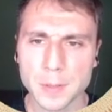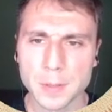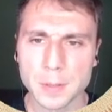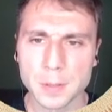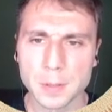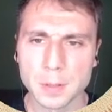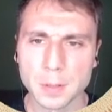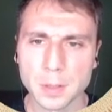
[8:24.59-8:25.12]

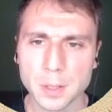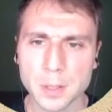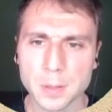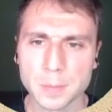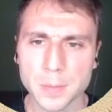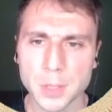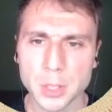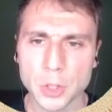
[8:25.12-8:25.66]
So
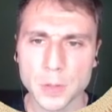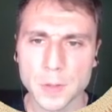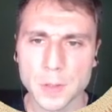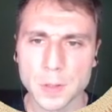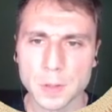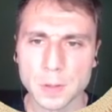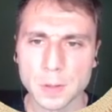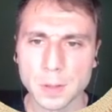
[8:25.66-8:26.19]

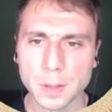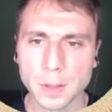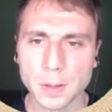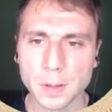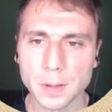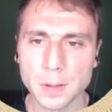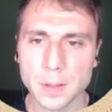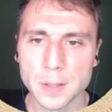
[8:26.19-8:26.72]
let's do it
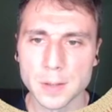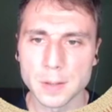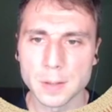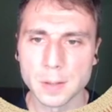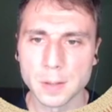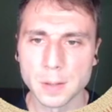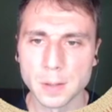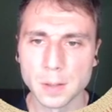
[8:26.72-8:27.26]
like
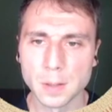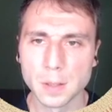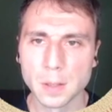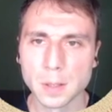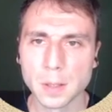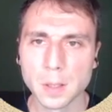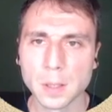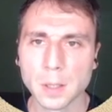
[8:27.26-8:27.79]
this.
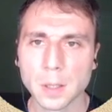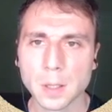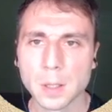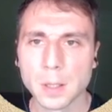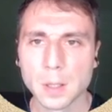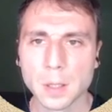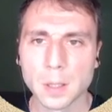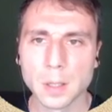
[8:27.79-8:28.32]

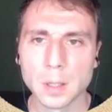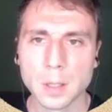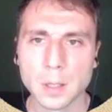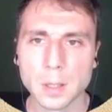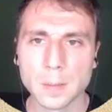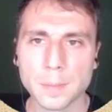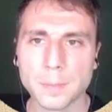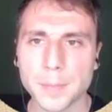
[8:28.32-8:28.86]

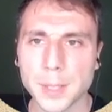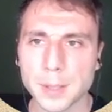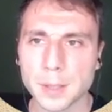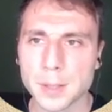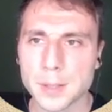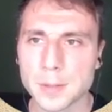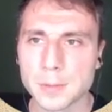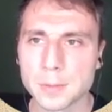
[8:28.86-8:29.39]
And
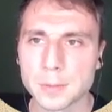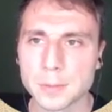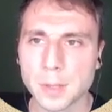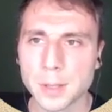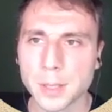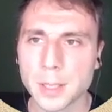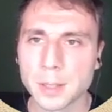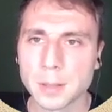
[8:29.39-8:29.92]
let's
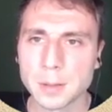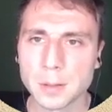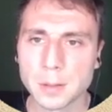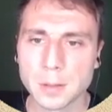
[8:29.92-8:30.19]
run again.